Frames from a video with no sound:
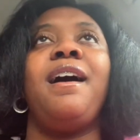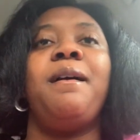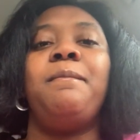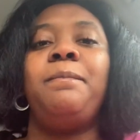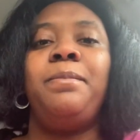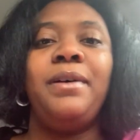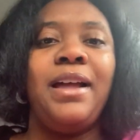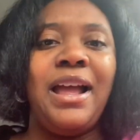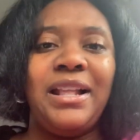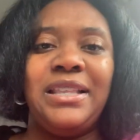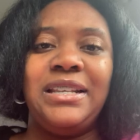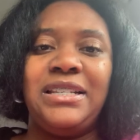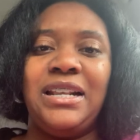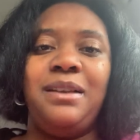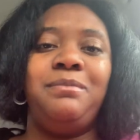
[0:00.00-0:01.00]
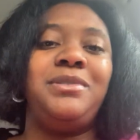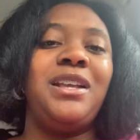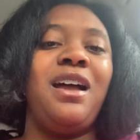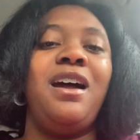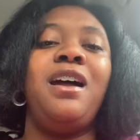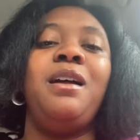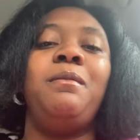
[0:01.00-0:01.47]
But at the same
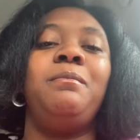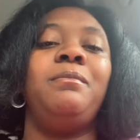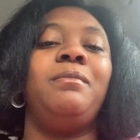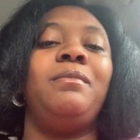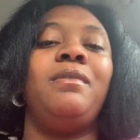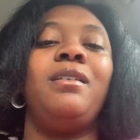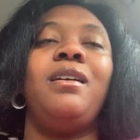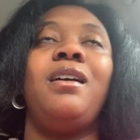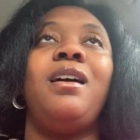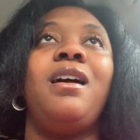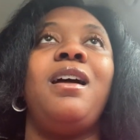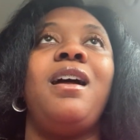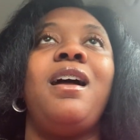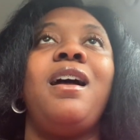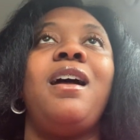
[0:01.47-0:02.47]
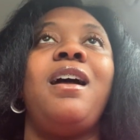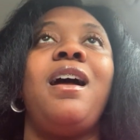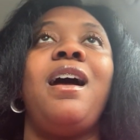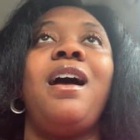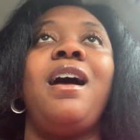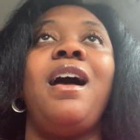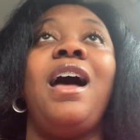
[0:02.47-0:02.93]
time,
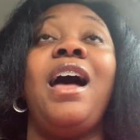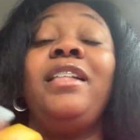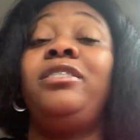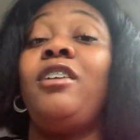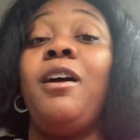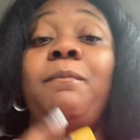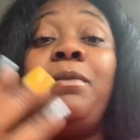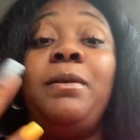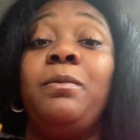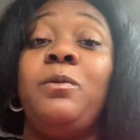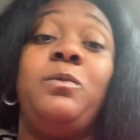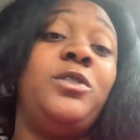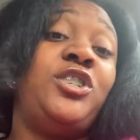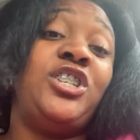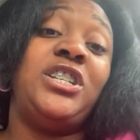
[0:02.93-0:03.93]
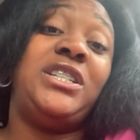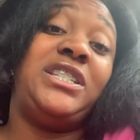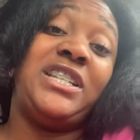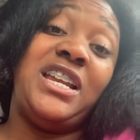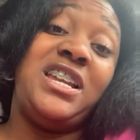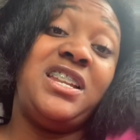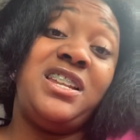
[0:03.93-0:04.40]
I thought people was just
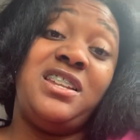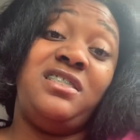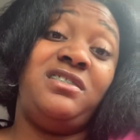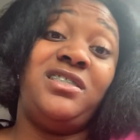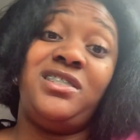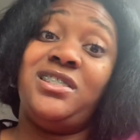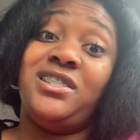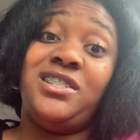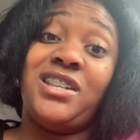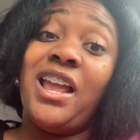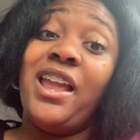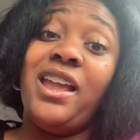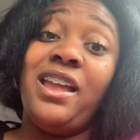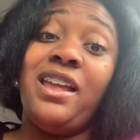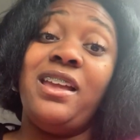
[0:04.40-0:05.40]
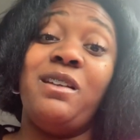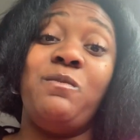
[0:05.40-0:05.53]
saying it just to say it.